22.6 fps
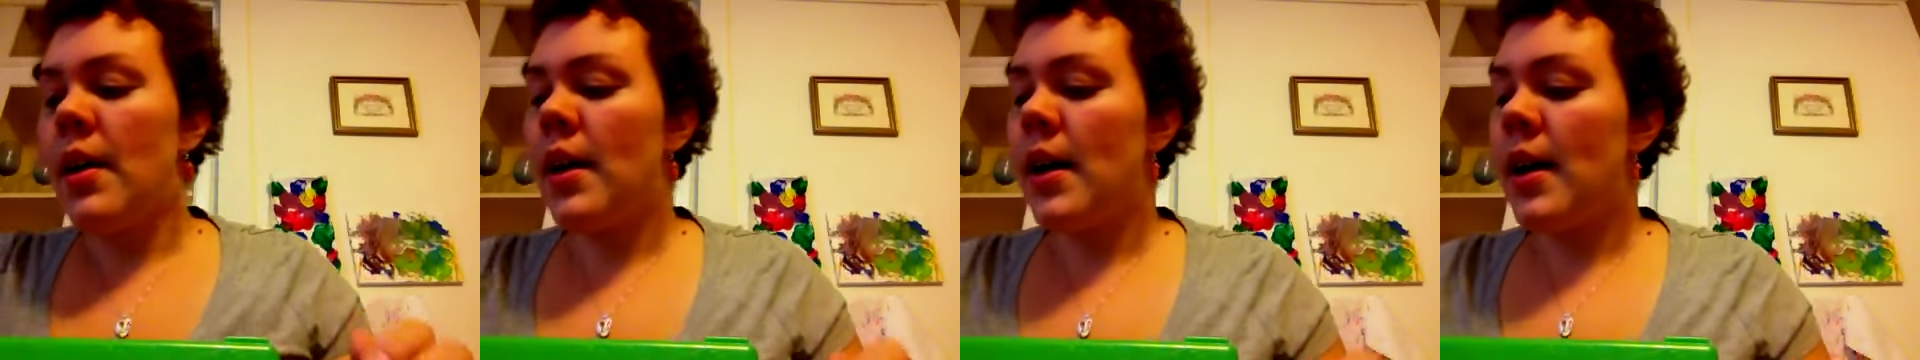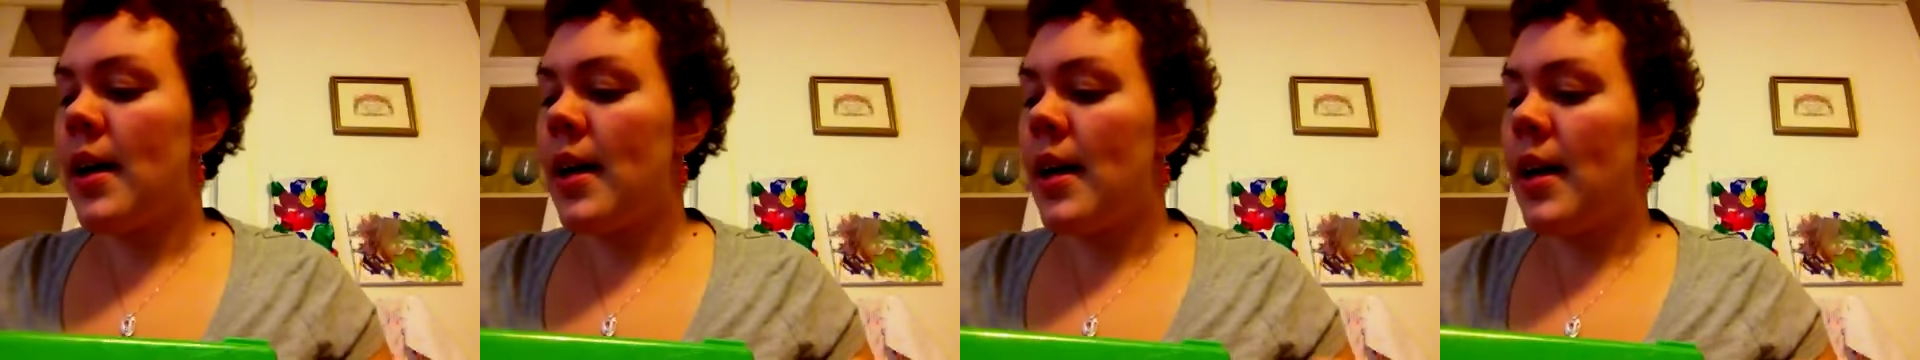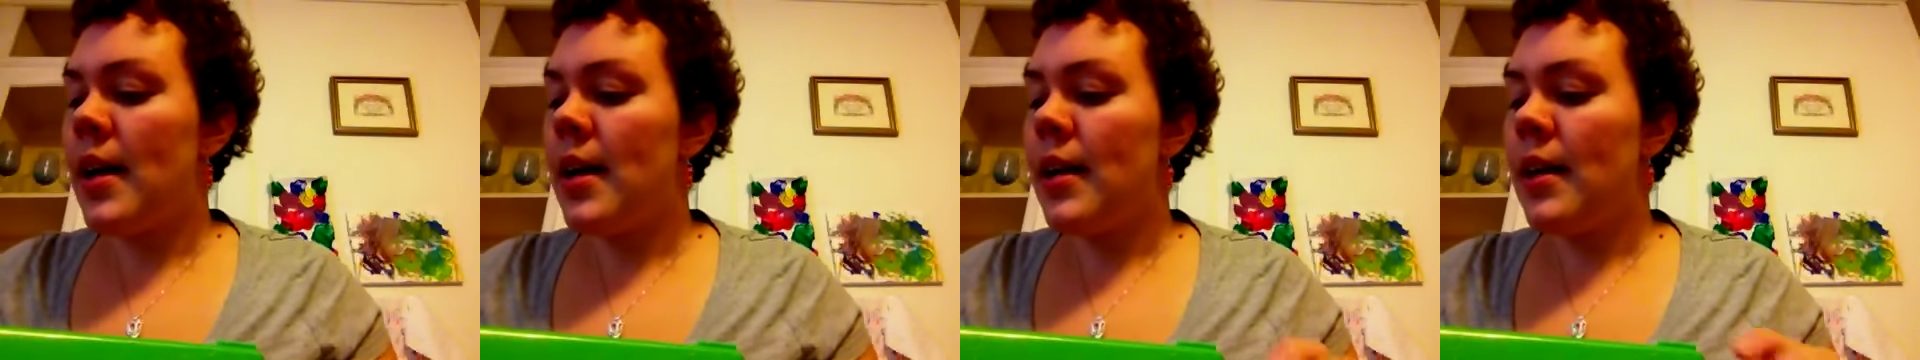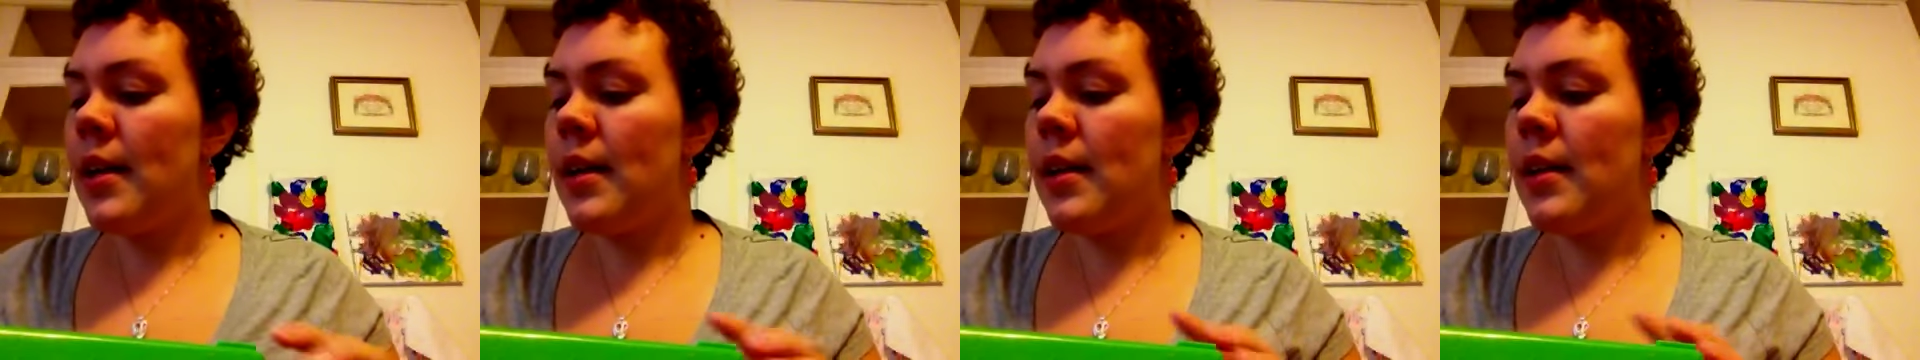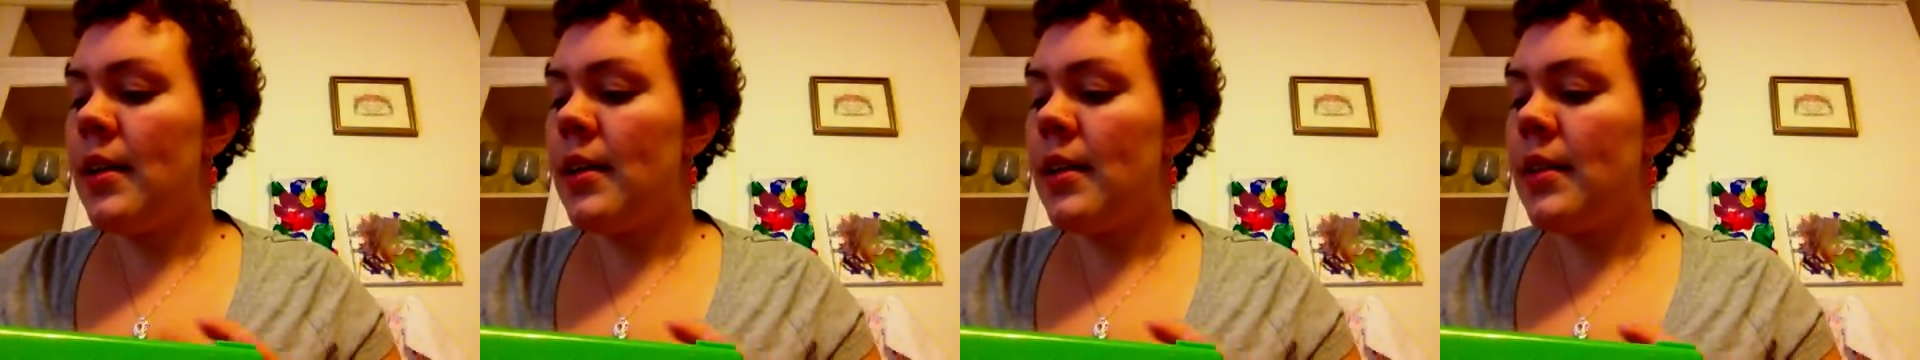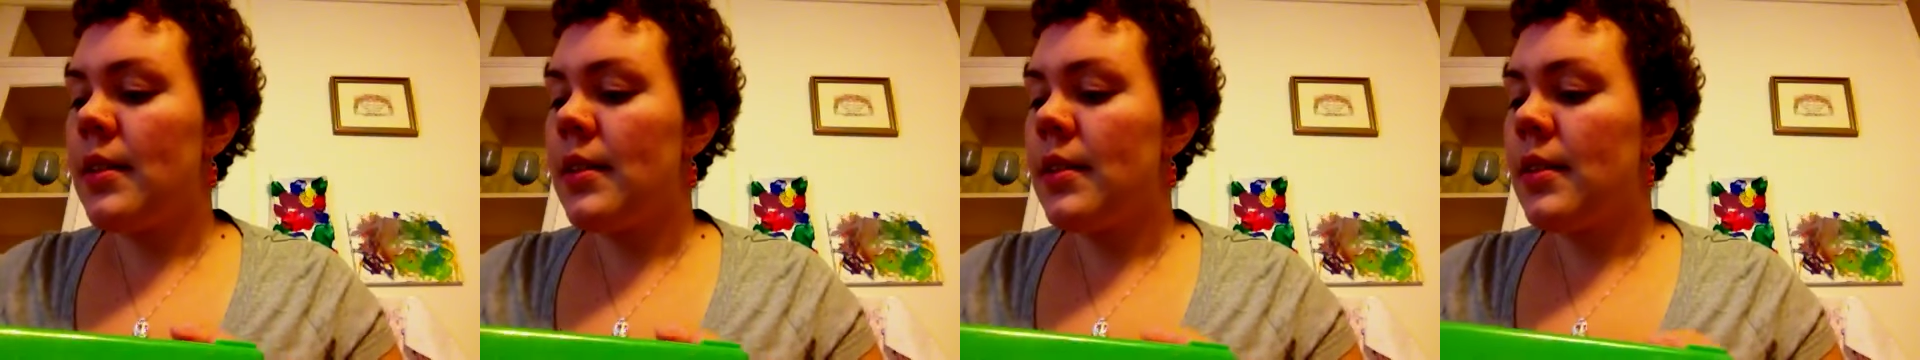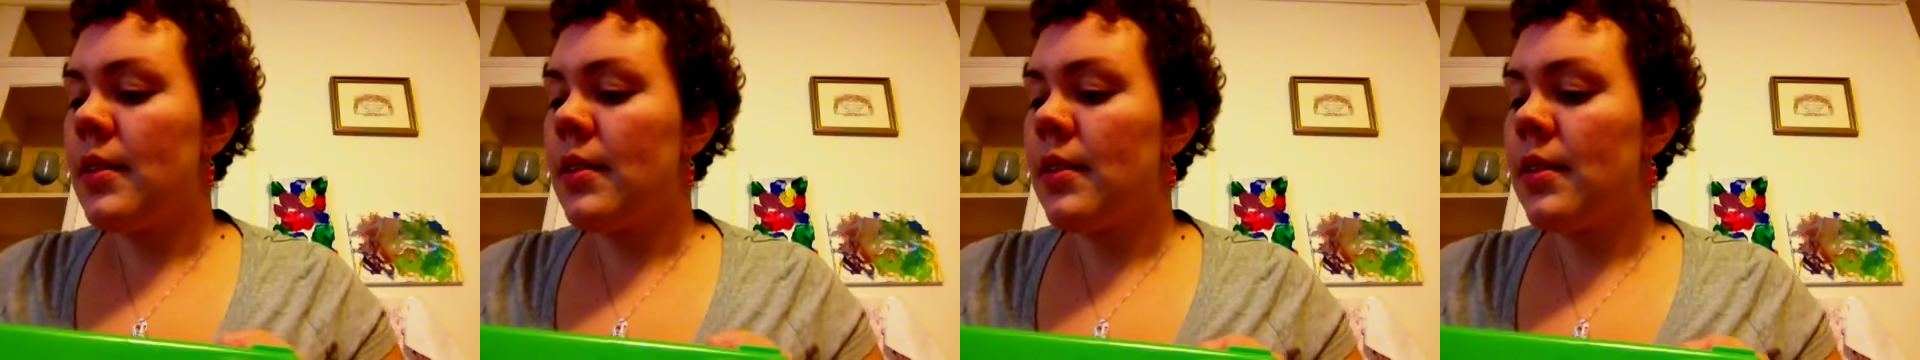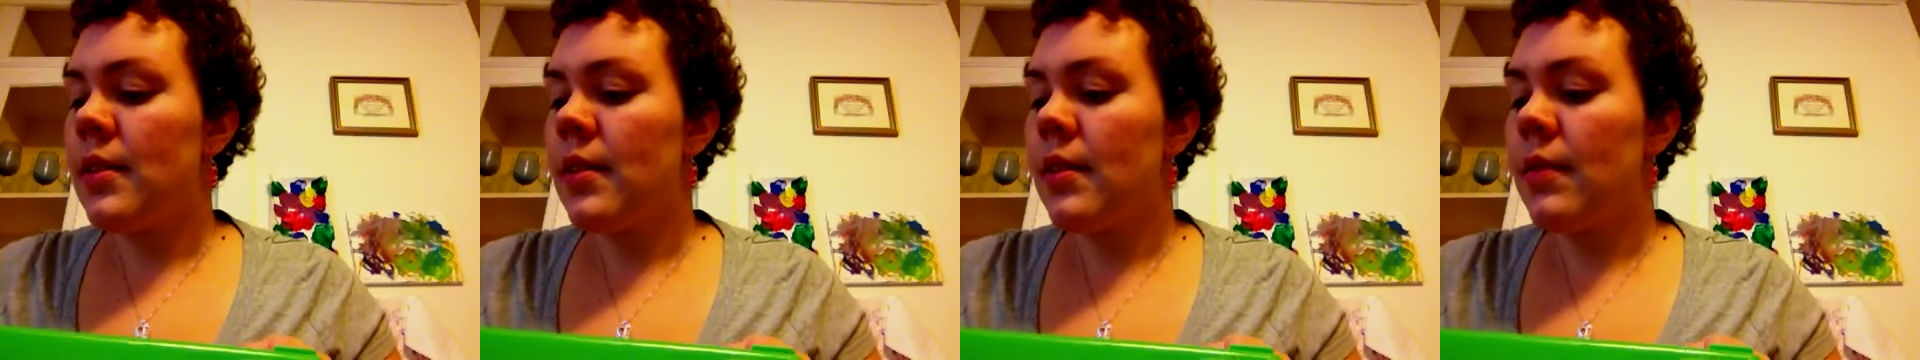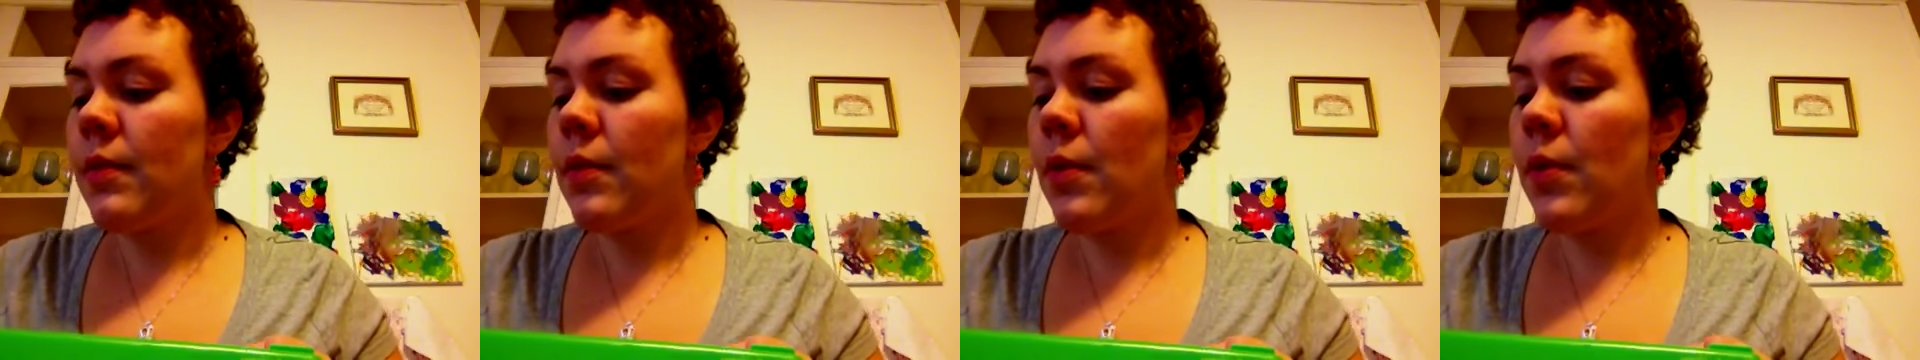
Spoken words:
and of